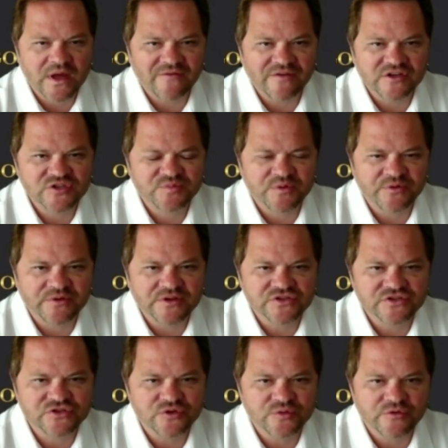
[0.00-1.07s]
we have
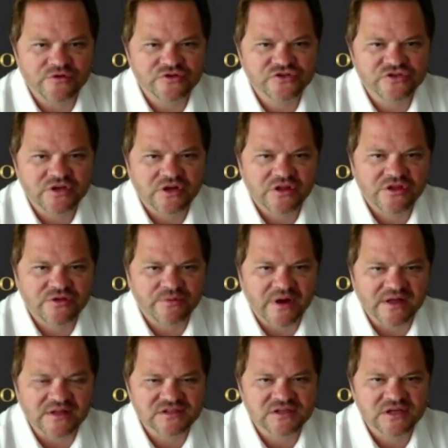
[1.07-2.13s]
experienced numerous
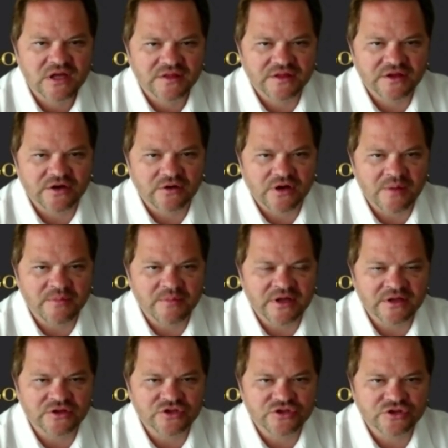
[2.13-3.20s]
threats that are
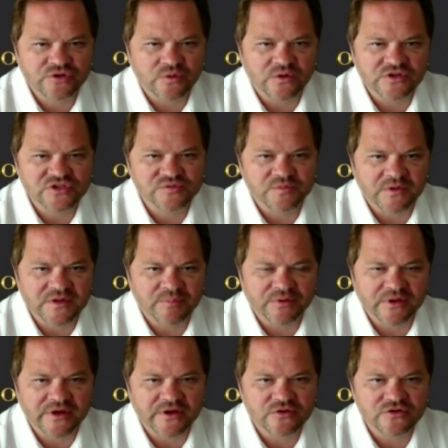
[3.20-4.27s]
coming in towards the
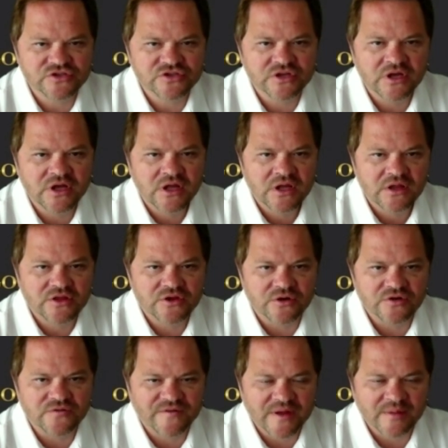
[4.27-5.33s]
players,
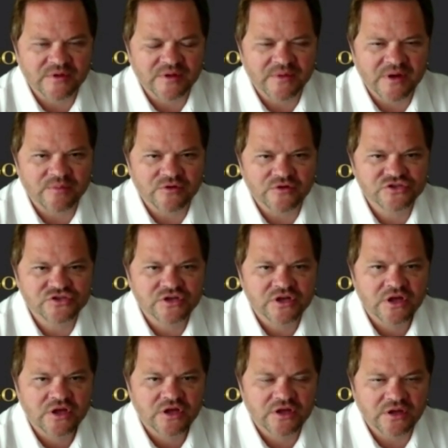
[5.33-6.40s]
their family
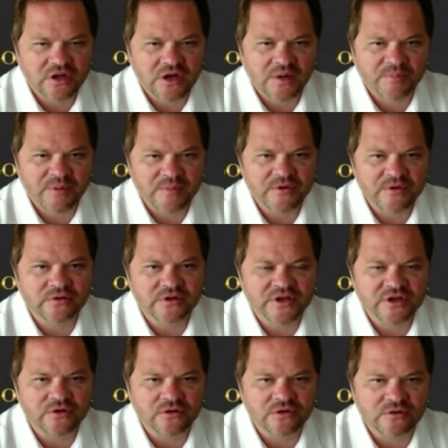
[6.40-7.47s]
members, primarily
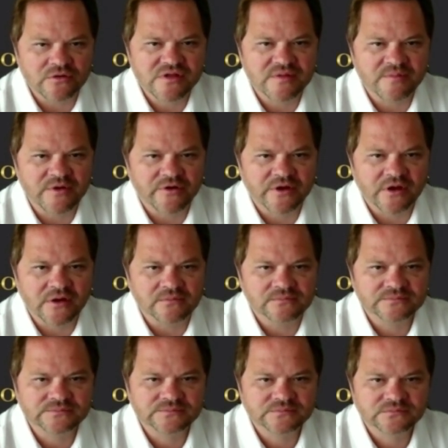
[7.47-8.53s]
here in North
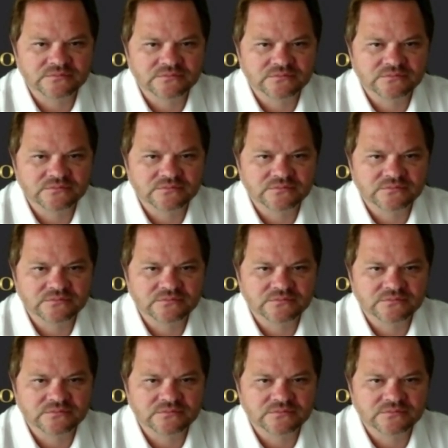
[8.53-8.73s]
America.